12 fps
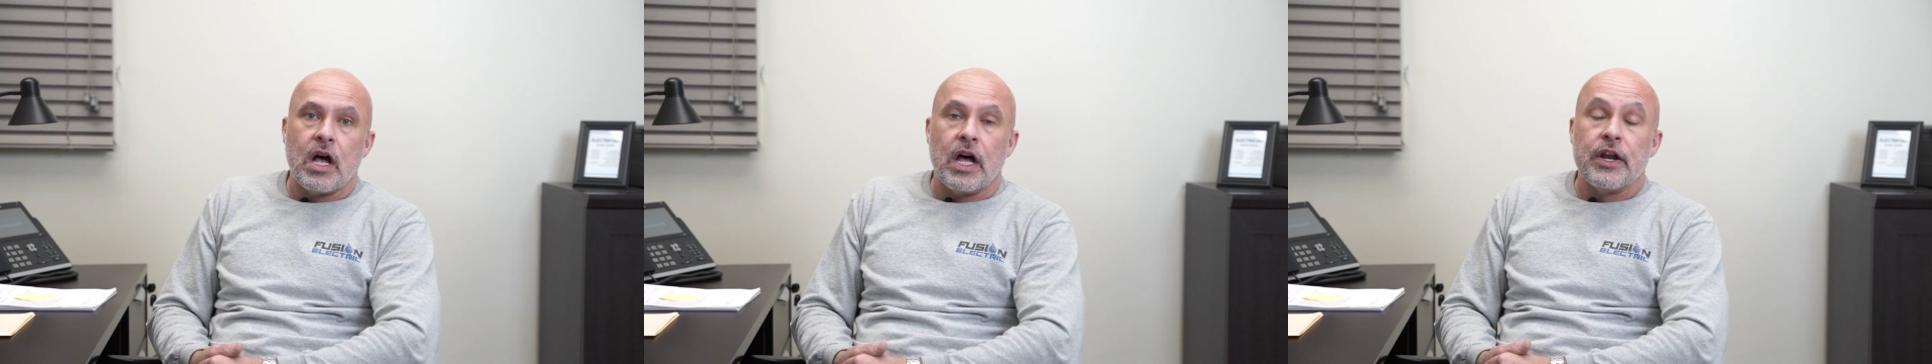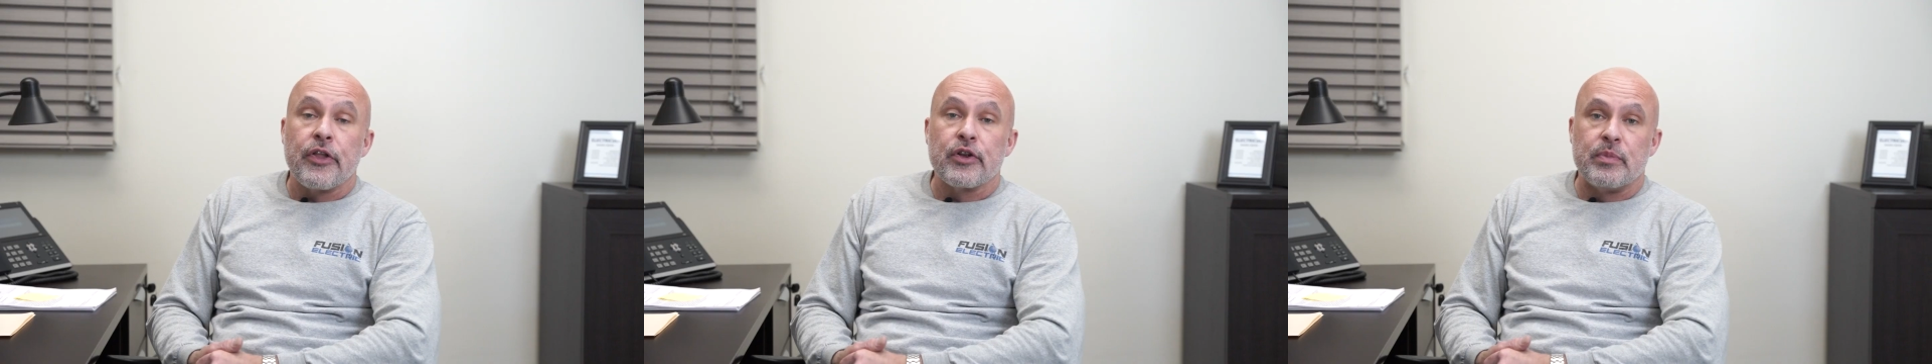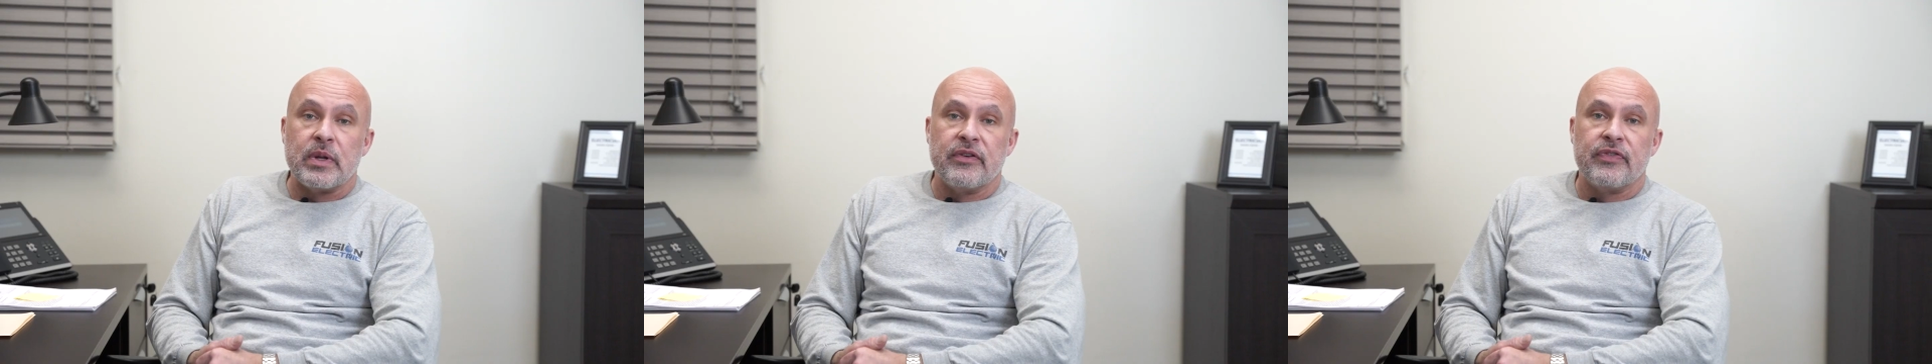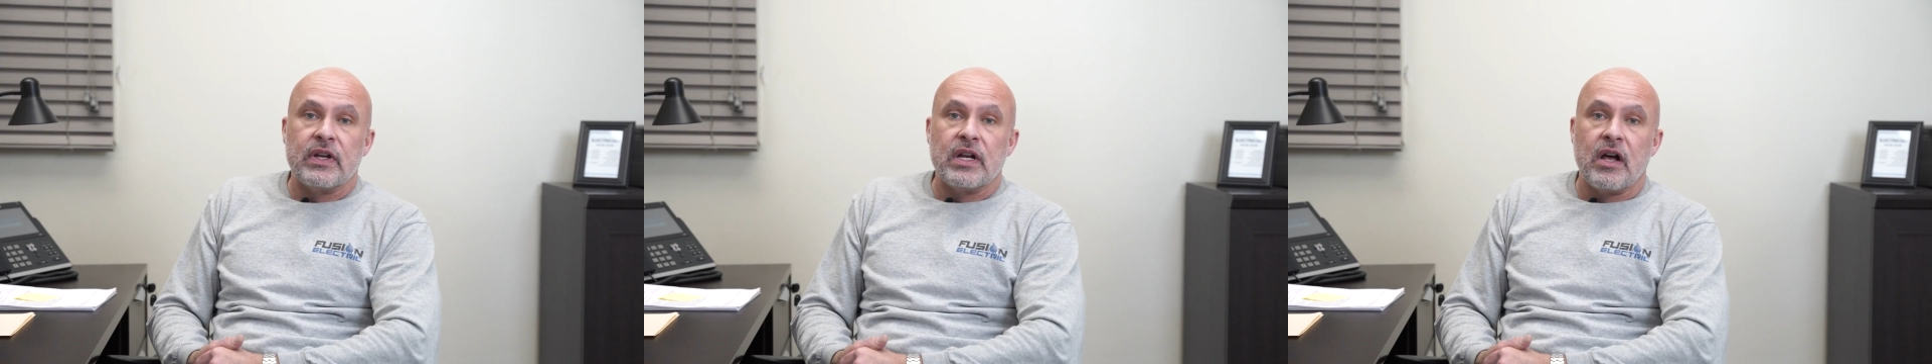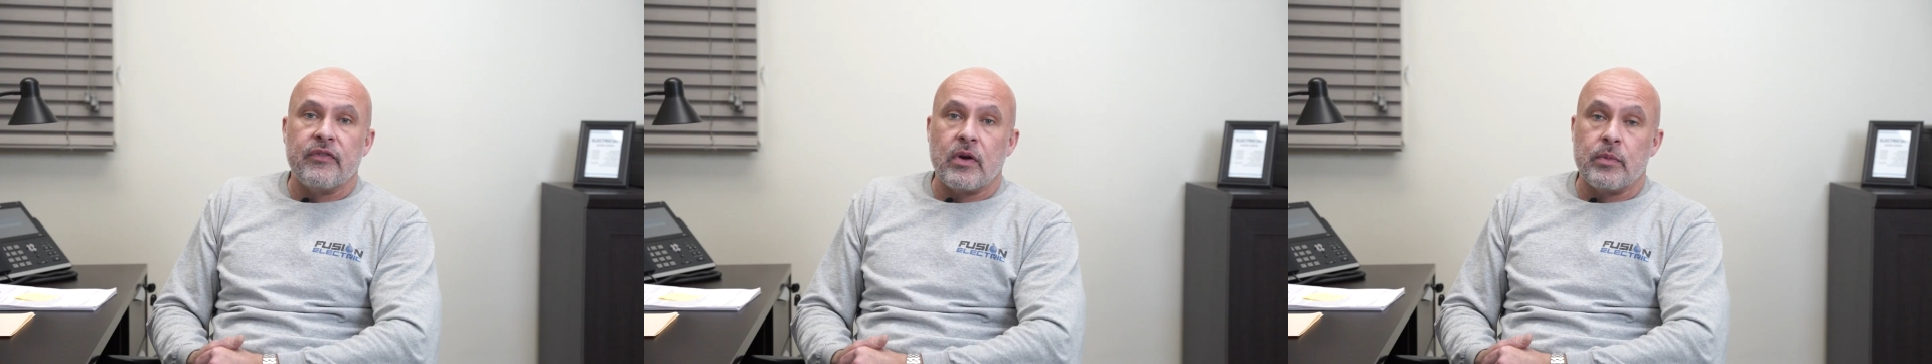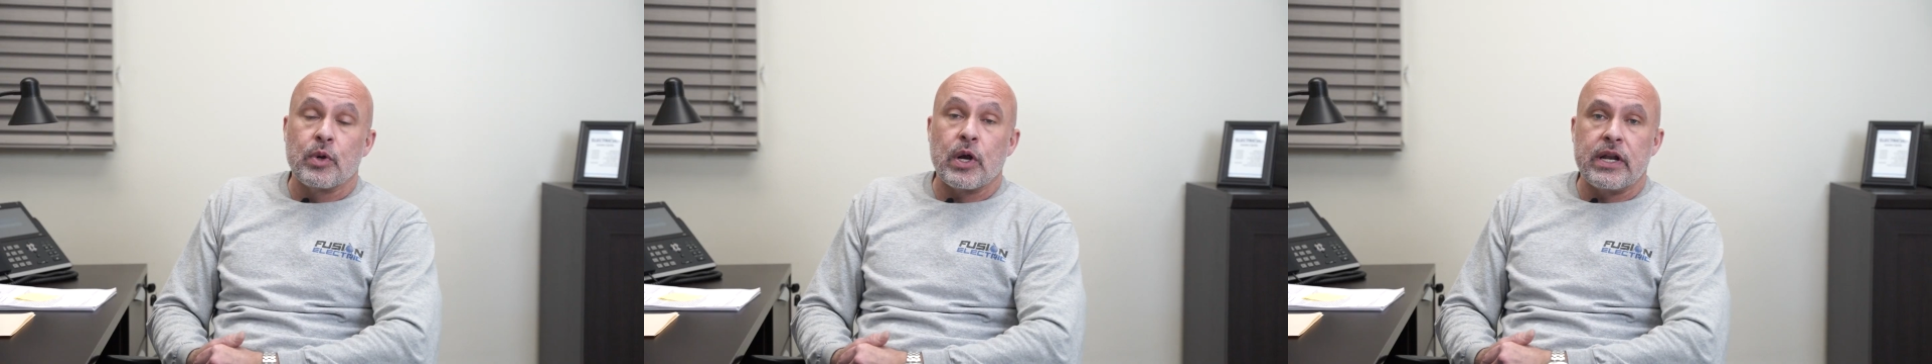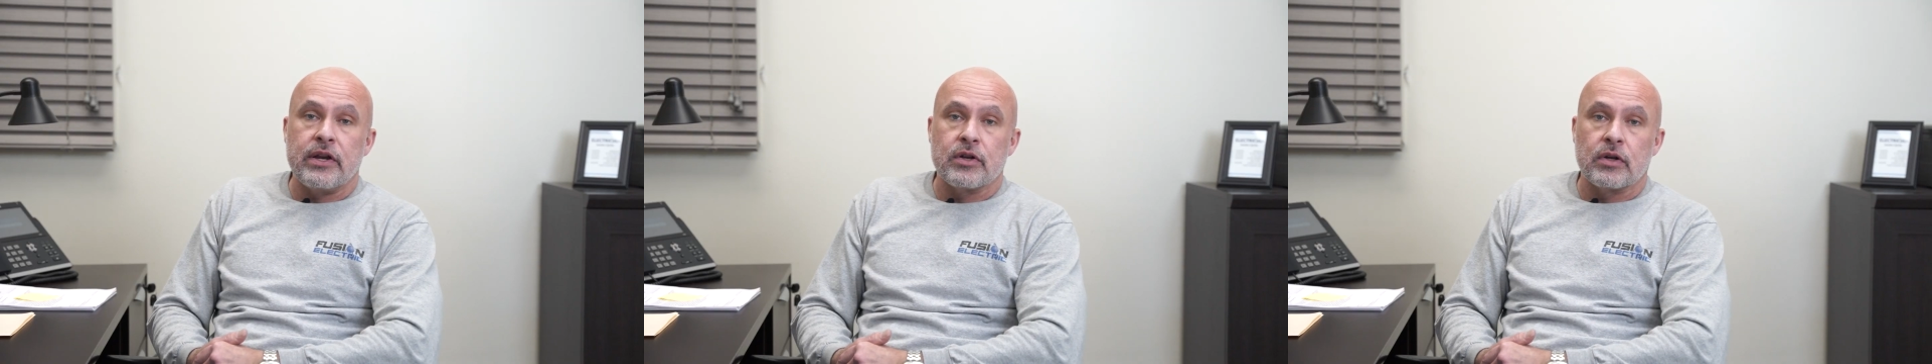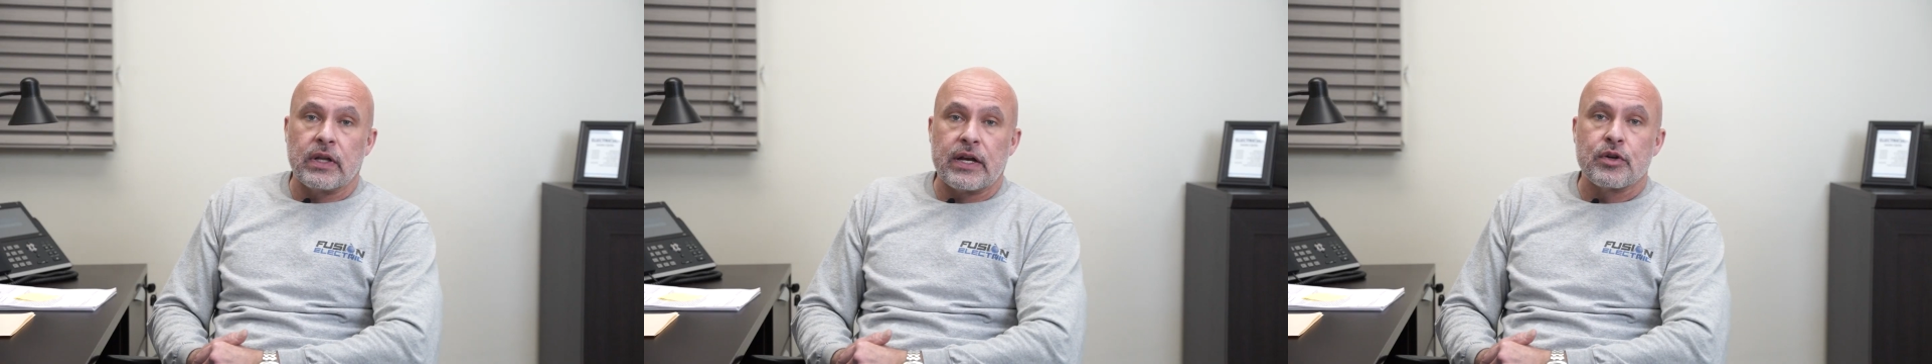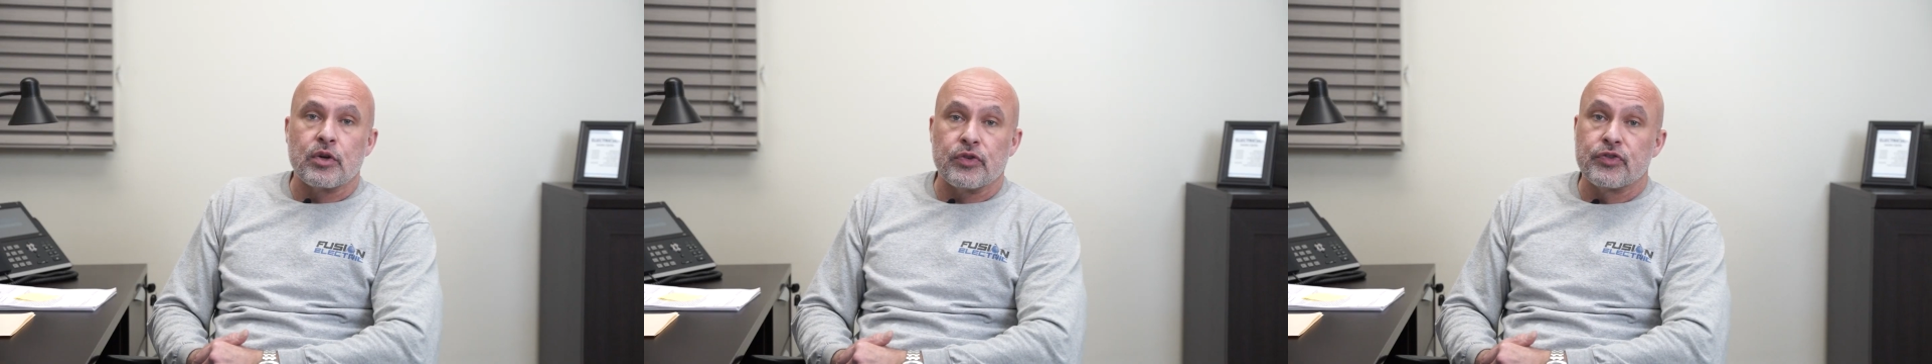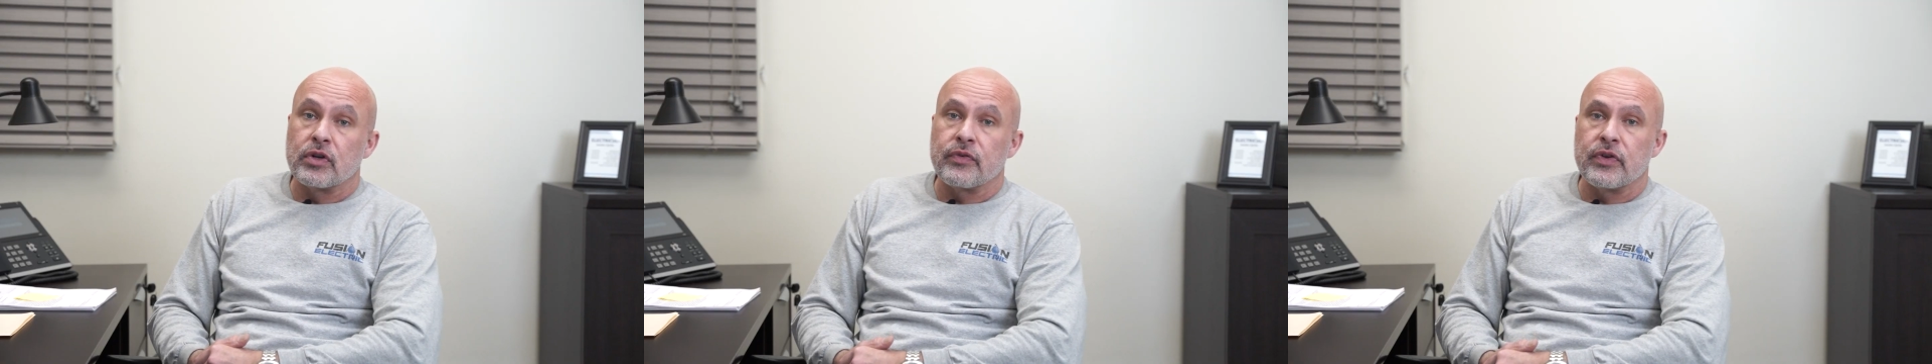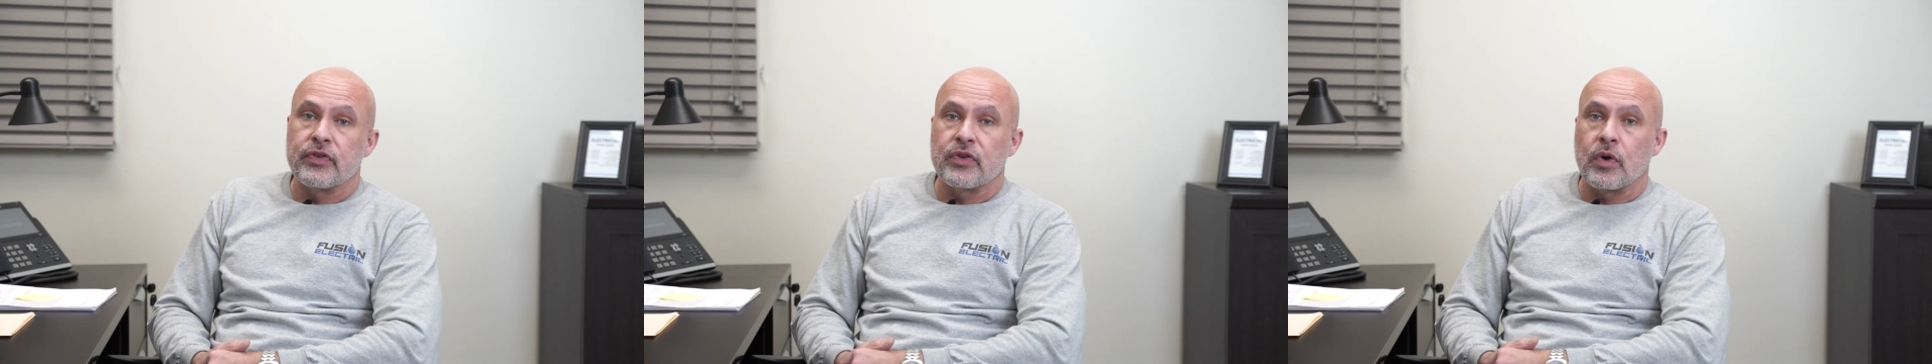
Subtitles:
Another benefit of upgrading your electrical service